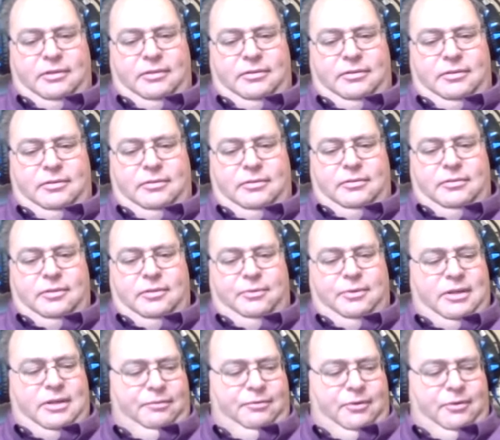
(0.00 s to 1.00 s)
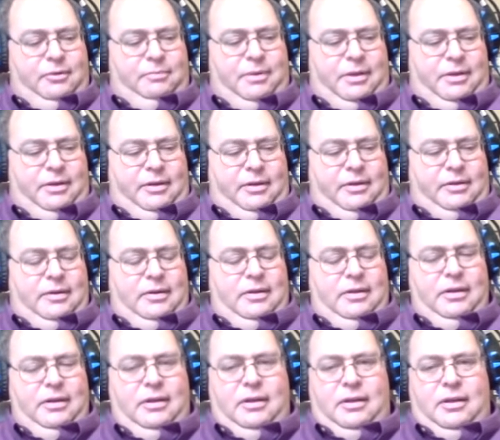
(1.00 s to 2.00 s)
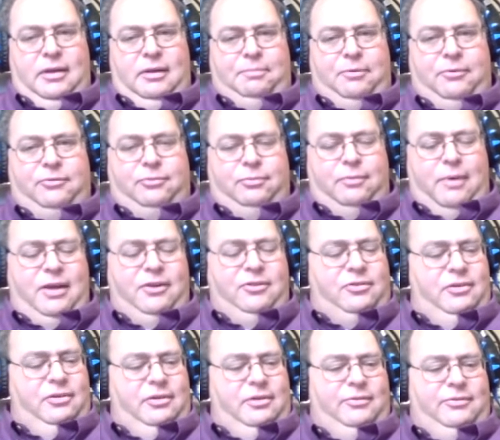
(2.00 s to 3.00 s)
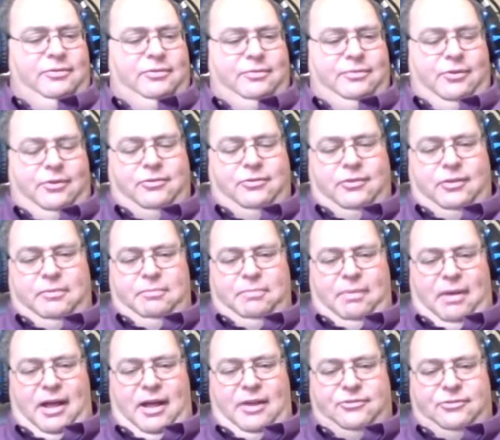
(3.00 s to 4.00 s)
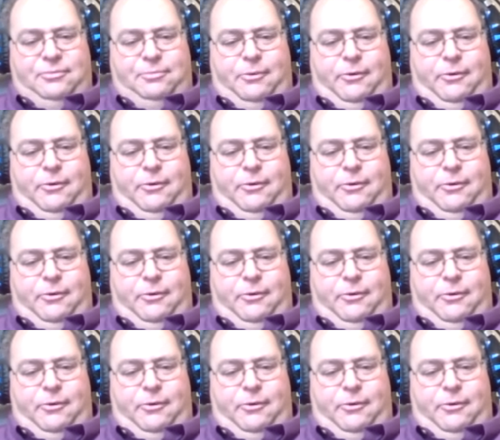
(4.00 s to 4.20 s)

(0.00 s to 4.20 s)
and life has become very polarizing.